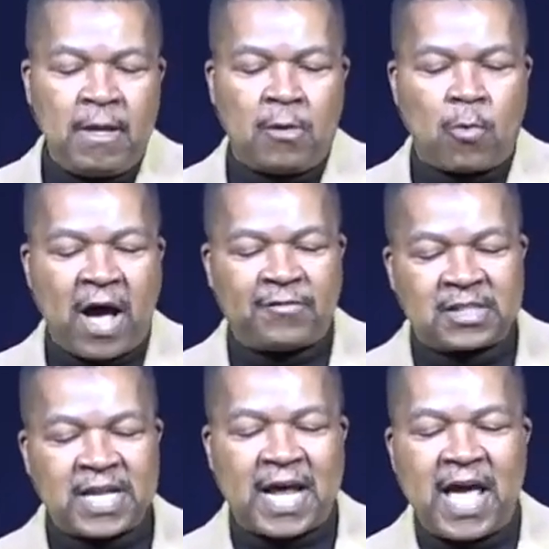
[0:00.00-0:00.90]
The wife
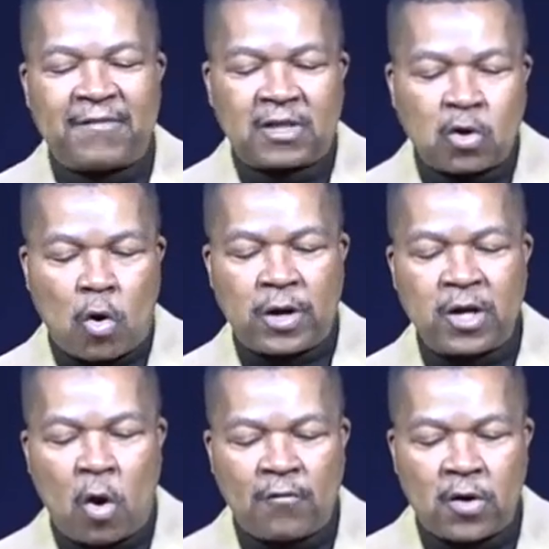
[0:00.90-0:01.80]
does not have
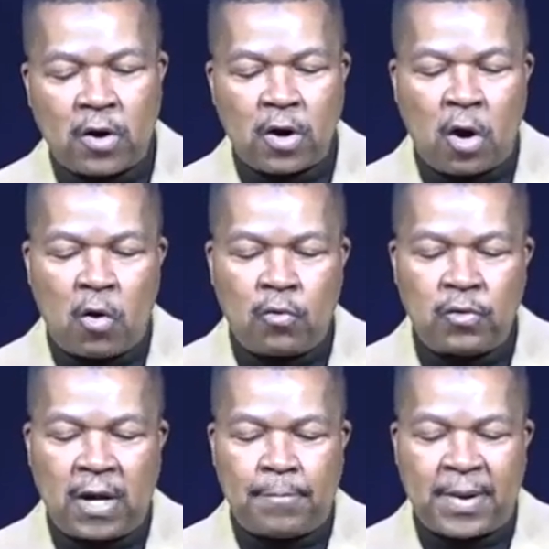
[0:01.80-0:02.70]
authority over her
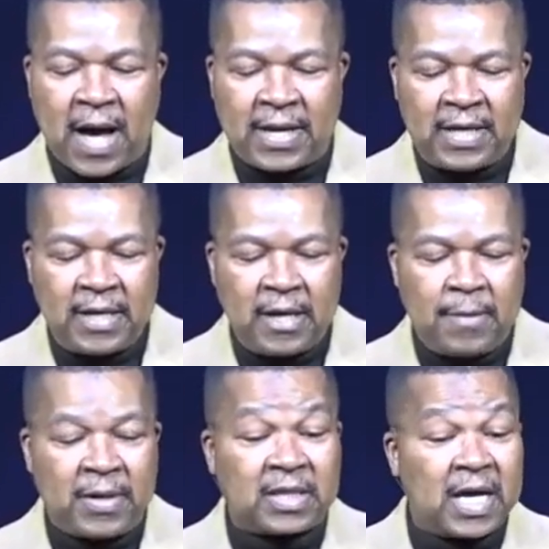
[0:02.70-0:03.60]
own body,
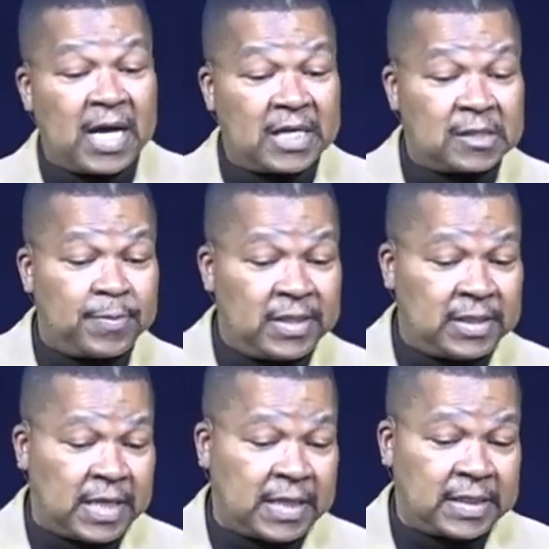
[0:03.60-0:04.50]
but the
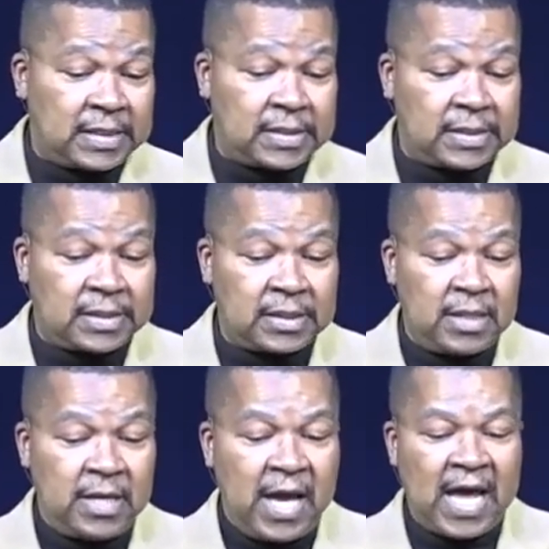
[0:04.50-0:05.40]
husband does.
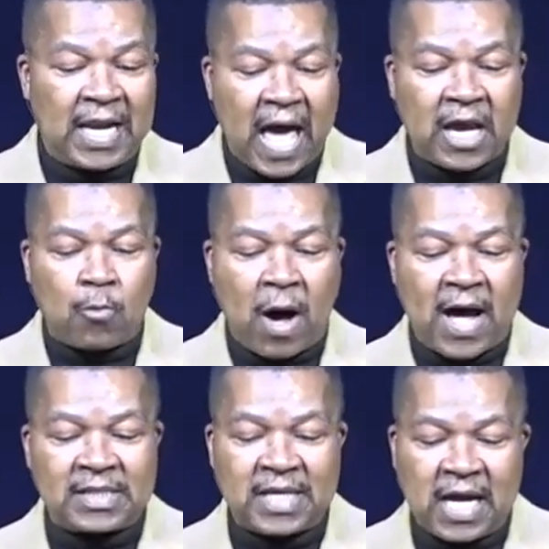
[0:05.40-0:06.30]
And
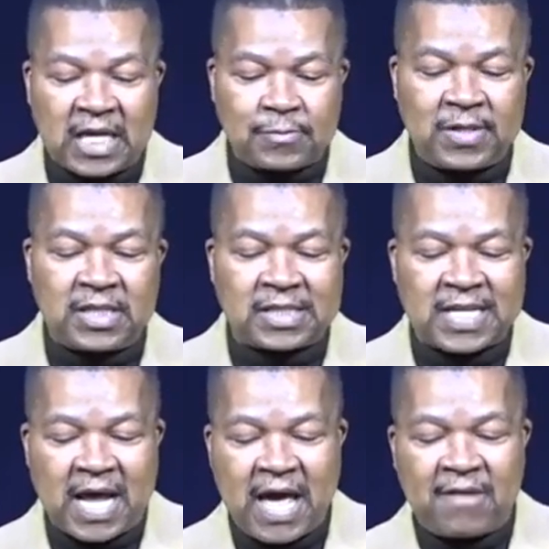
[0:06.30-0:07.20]
likewise, the husband does
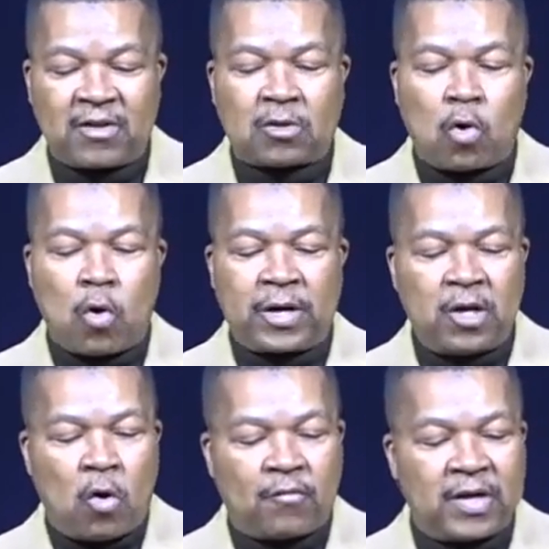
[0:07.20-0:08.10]
not have
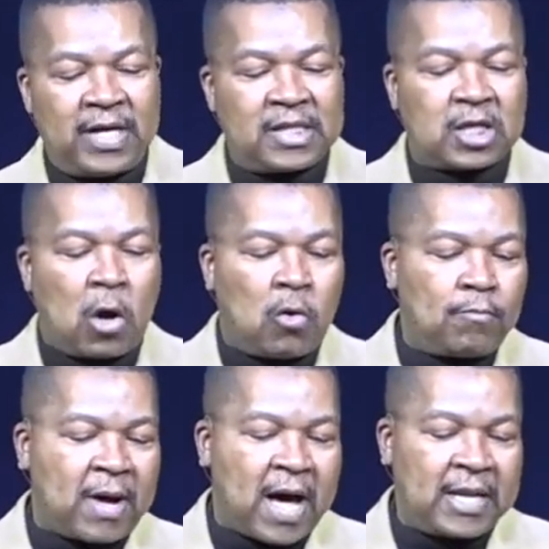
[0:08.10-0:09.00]
authority over his
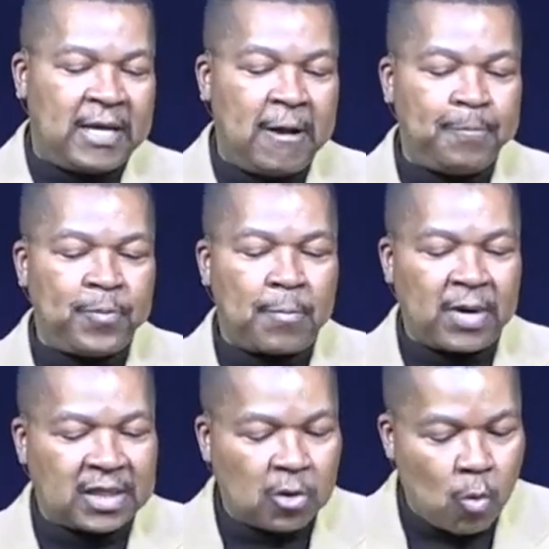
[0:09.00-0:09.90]
own body,
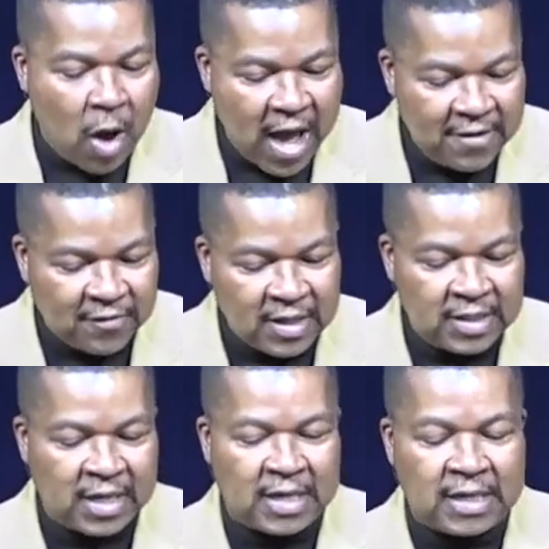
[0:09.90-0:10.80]
but the wife
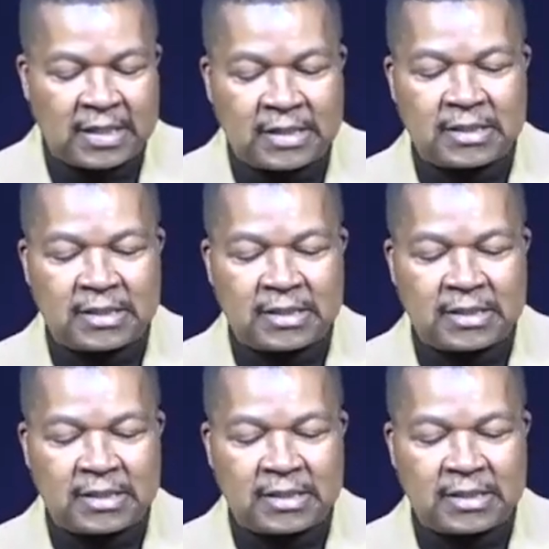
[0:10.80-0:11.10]
does.